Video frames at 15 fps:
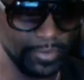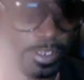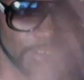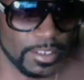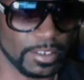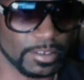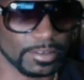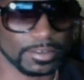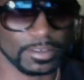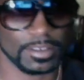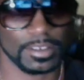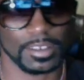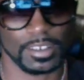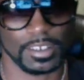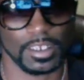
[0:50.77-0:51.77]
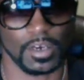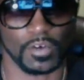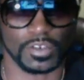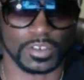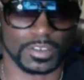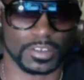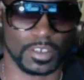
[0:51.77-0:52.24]
radius
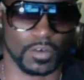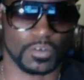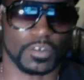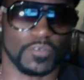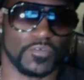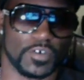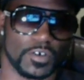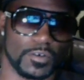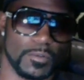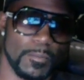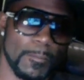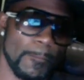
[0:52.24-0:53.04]
on your on your phone